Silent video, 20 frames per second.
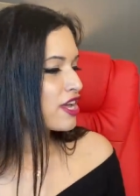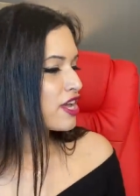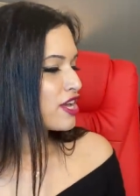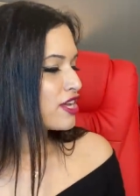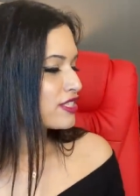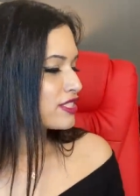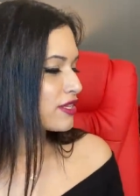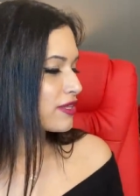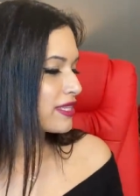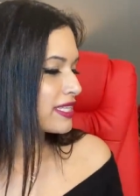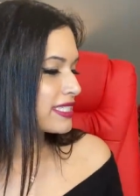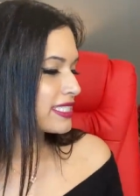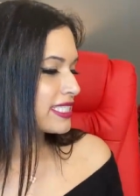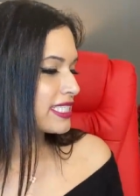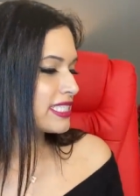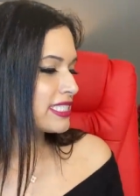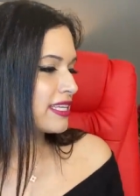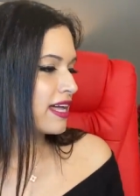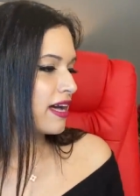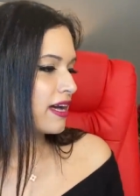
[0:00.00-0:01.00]
So this
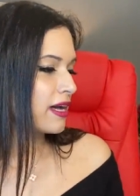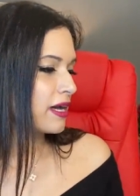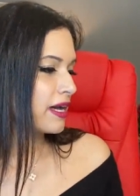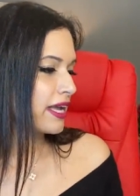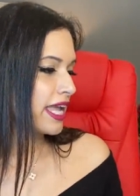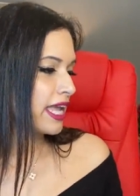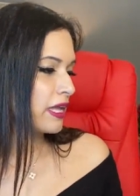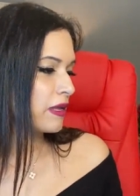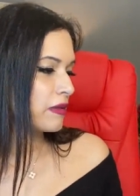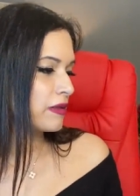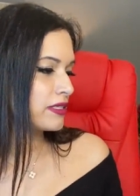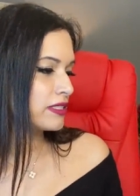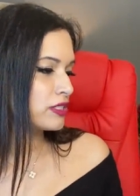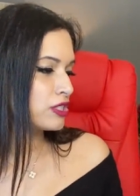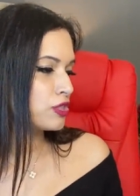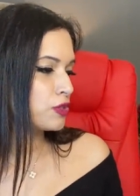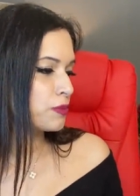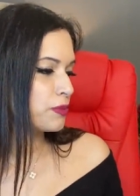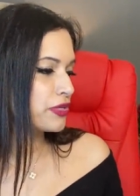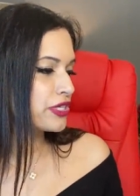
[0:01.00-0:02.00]
is a
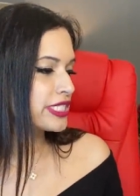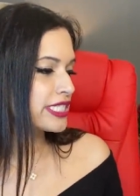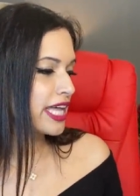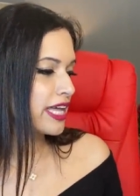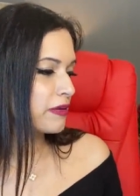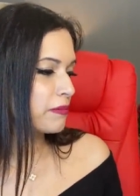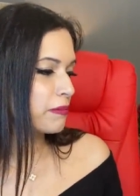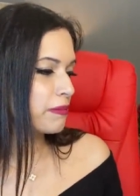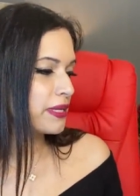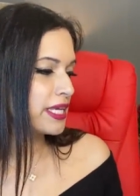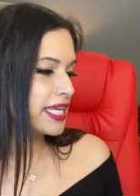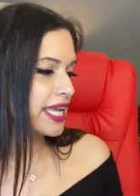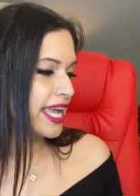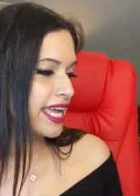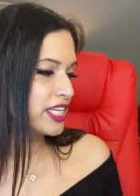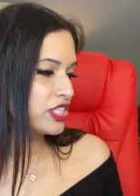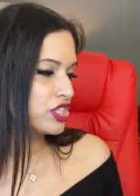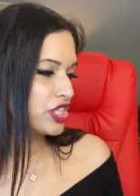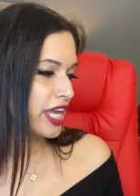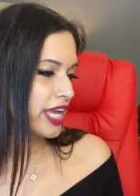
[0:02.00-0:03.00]
2%
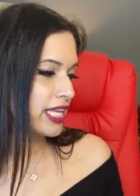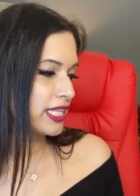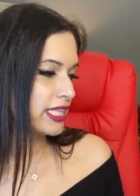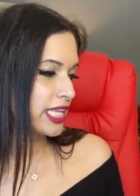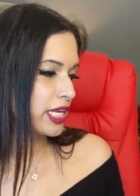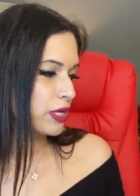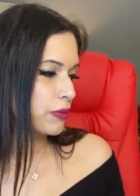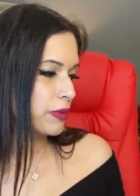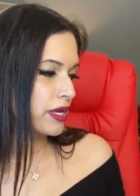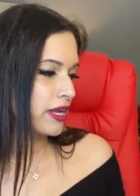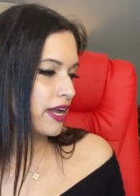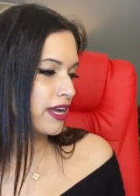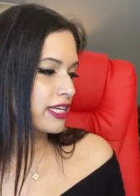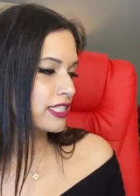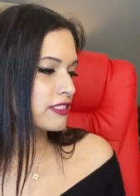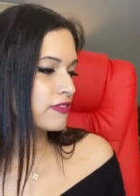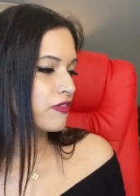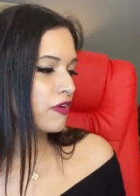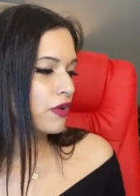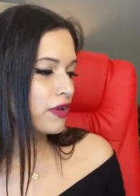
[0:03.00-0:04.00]
BHA liquid
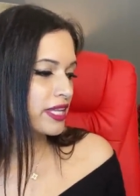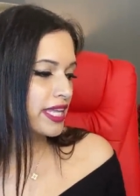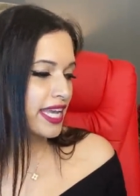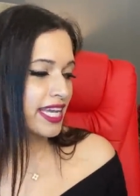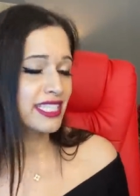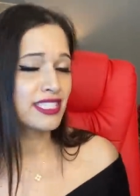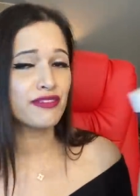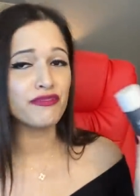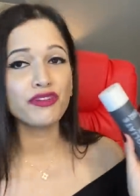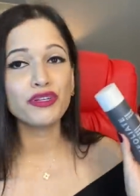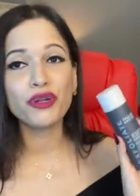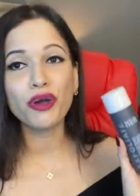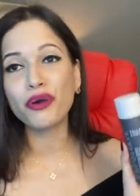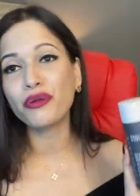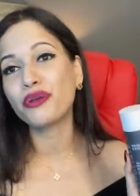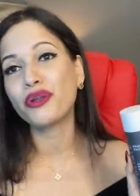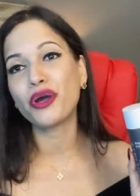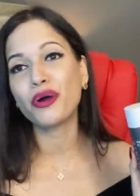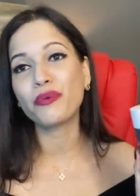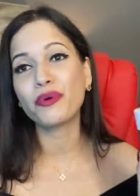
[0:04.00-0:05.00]
exfoliant. If you
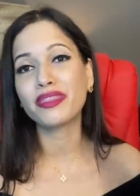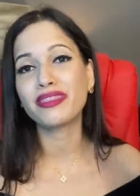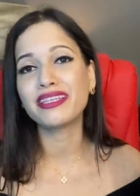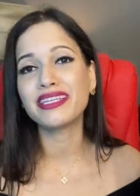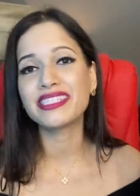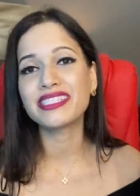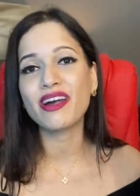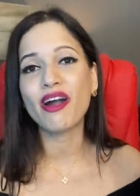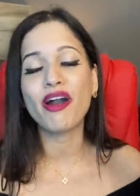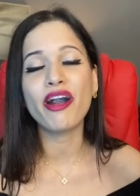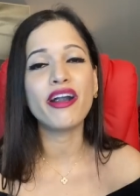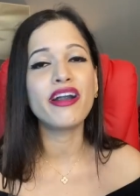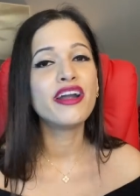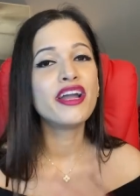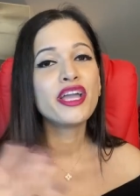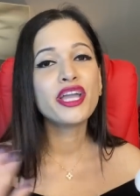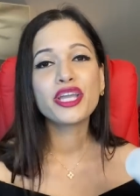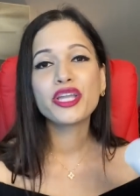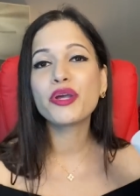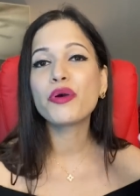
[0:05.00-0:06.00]
don't know what these are,
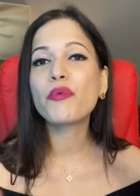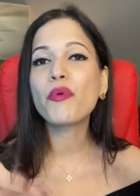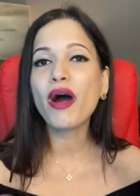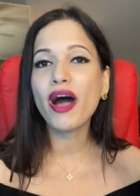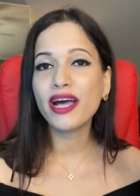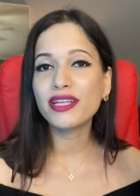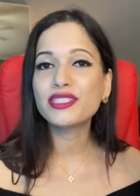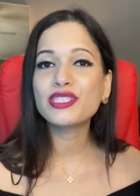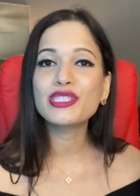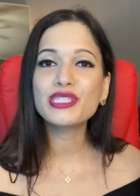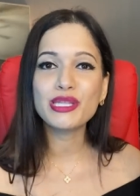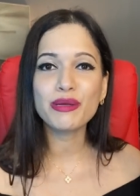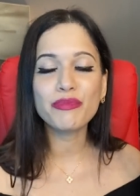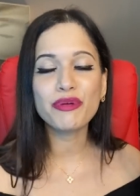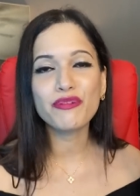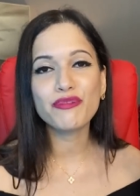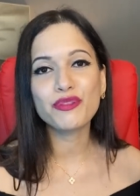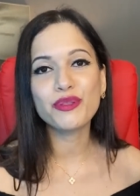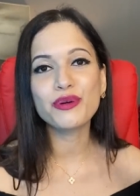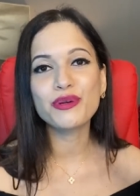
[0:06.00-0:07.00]
you know, watch some
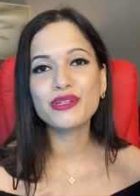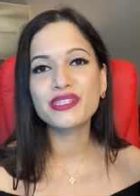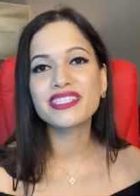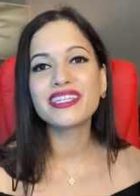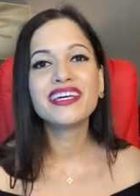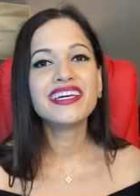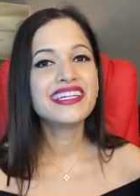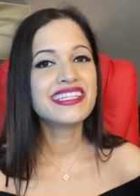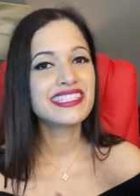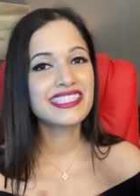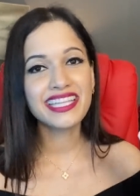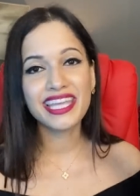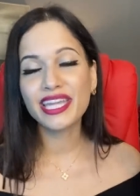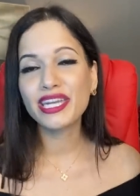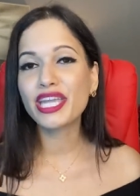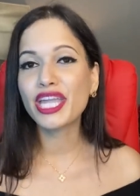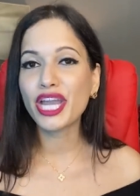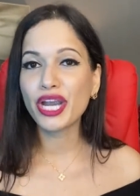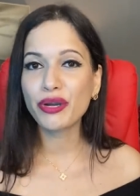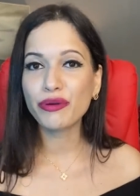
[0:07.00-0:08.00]
of those
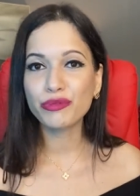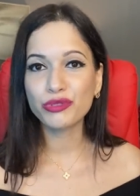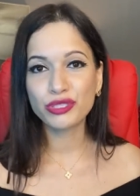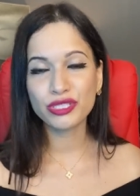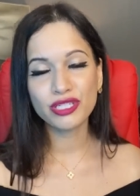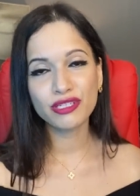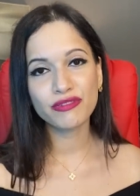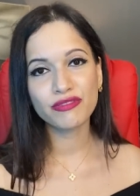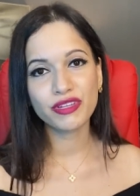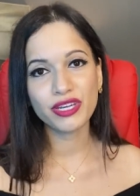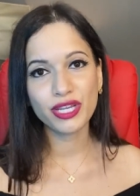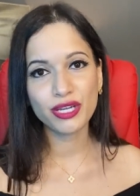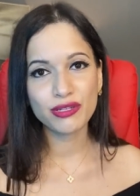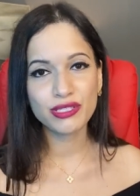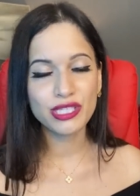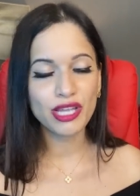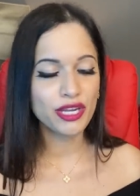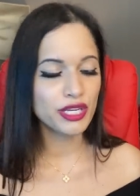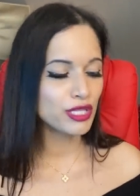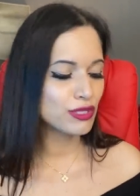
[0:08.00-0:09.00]
skincare routine
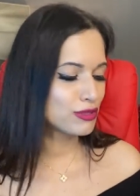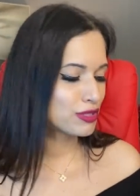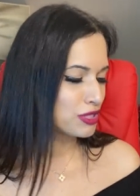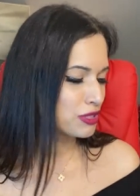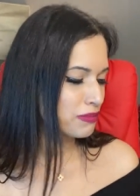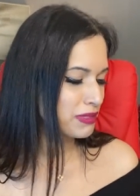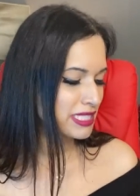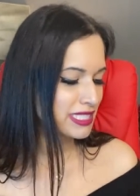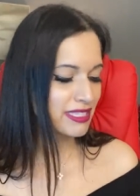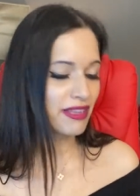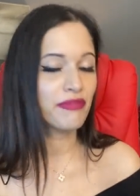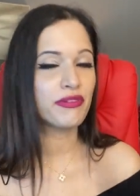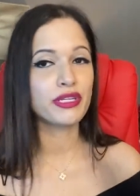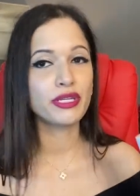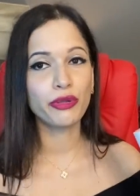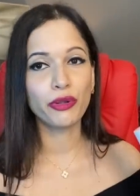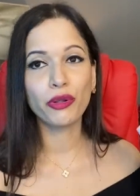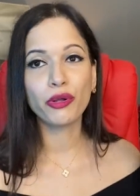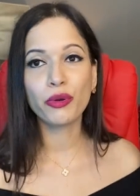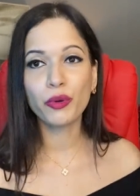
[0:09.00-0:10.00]
videos on YouTube and stuff, and
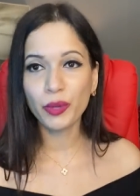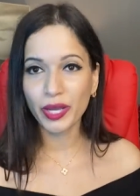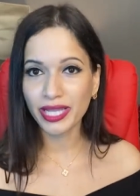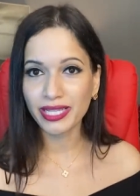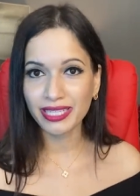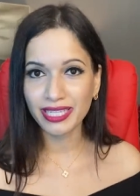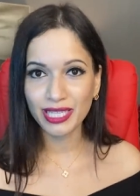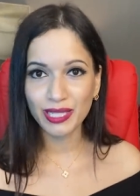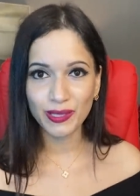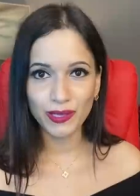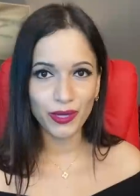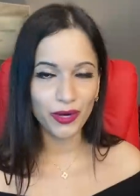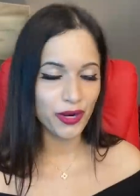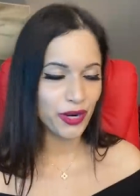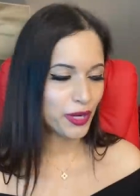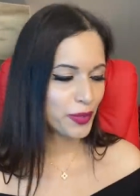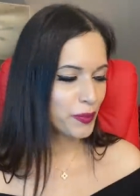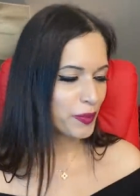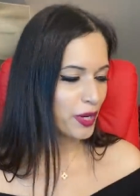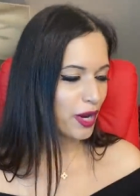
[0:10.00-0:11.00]
you'll quickly
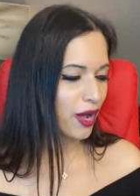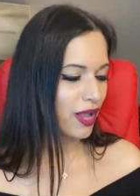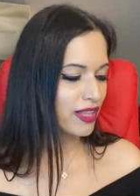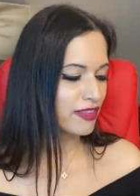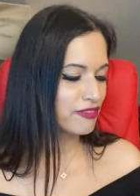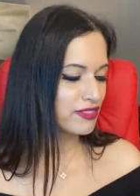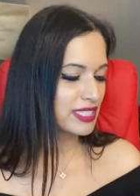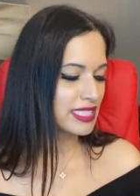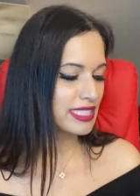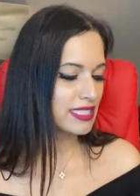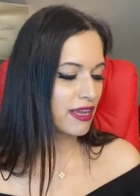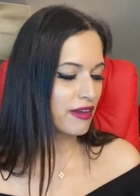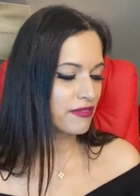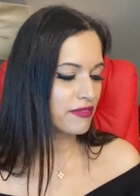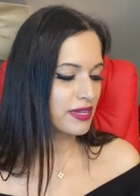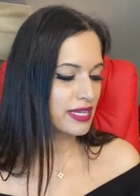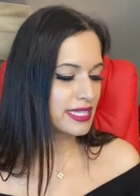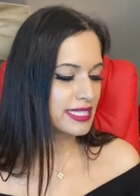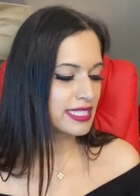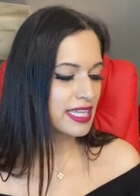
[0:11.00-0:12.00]
learn what all of this stuff
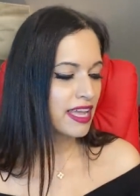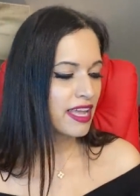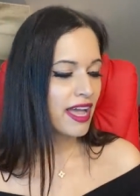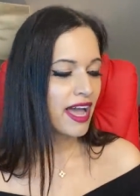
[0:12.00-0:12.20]
is.